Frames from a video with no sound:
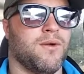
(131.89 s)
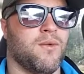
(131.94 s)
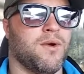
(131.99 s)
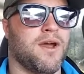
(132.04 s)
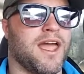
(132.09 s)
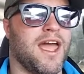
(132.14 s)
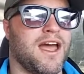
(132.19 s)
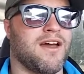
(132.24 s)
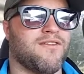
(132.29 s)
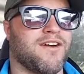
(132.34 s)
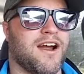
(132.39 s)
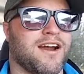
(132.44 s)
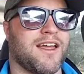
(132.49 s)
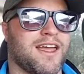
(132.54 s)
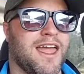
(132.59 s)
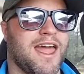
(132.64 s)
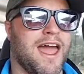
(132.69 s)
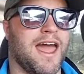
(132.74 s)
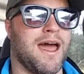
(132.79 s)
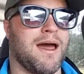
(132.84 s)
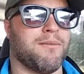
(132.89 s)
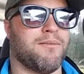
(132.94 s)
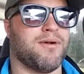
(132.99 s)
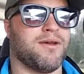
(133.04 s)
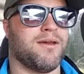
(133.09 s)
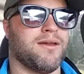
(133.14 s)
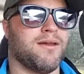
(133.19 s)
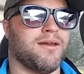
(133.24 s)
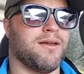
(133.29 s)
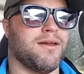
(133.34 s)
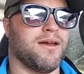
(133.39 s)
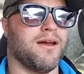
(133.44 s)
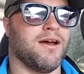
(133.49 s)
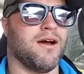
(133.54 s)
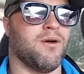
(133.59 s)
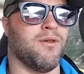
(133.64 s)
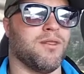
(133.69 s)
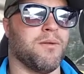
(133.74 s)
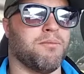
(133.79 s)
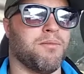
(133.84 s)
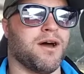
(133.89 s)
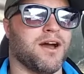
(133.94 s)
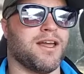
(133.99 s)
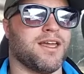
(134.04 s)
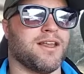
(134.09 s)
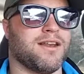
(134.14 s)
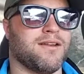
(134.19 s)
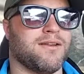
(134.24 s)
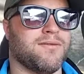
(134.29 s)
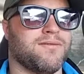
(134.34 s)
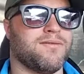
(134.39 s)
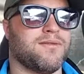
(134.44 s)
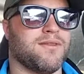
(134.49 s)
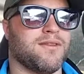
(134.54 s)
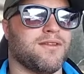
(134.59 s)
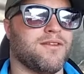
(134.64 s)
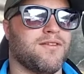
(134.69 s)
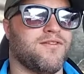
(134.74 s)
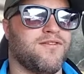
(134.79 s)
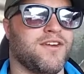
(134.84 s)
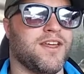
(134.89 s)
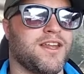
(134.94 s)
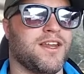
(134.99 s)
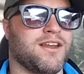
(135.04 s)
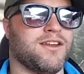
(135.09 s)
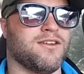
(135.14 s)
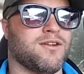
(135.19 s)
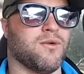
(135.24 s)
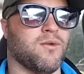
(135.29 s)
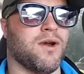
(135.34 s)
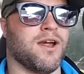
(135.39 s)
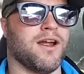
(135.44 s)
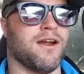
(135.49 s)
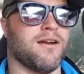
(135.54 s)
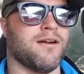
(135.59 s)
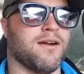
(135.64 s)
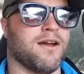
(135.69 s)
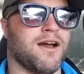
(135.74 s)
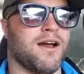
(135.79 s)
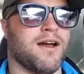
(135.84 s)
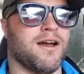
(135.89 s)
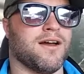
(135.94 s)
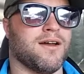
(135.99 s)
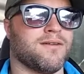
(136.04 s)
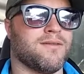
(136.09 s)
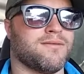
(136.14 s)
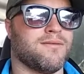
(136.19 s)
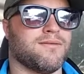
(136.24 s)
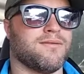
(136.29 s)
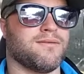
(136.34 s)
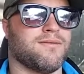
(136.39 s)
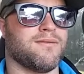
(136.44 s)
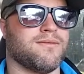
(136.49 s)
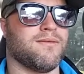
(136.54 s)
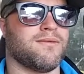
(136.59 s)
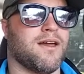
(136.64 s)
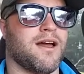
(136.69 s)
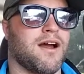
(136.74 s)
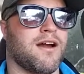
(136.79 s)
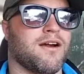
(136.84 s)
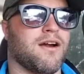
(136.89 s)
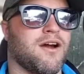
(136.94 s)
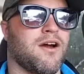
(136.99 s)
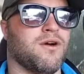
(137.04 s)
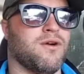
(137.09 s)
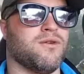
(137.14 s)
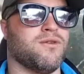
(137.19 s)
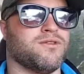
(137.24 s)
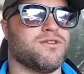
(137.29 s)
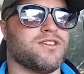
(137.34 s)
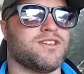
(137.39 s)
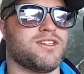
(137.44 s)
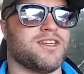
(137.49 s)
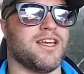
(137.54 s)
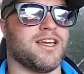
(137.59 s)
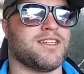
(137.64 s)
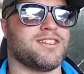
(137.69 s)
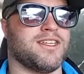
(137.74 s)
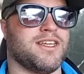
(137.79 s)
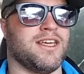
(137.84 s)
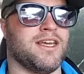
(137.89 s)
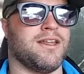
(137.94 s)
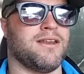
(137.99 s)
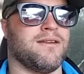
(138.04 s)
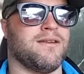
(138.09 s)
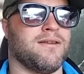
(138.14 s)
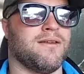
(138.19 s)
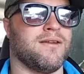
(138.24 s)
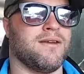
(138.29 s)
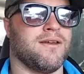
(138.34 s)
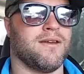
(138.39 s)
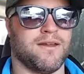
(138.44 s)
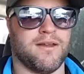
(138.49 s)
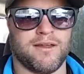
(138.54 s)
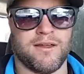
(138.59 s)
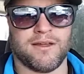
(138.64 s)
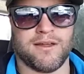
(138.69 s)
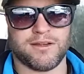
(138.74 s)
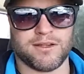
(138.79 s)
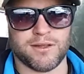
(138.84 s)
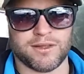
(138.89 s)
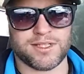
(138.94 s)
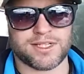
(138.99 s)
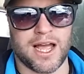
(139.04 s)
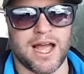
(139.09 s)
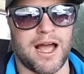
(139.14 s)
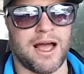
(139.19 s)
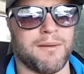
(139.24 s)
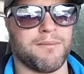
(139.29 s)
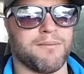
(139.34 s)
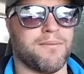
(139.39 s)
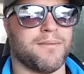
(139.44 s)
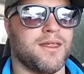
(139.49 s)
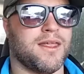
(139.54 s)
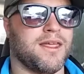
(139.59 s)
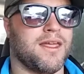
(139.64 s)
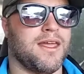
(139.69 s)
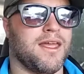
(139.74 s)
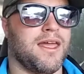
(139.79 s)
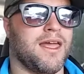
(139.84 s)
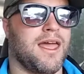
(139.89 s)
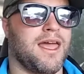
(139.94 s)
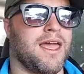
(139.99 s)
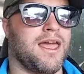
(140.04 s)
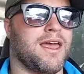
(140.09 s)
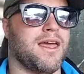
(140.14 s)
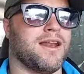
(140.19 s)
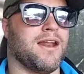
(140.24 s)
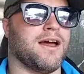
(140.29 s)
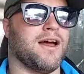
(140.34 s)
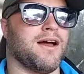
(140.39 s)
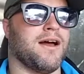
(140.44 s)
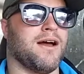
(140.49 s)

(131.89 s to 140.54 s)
We have our cap on the bucket fitted to where our hose sticks in to the top, and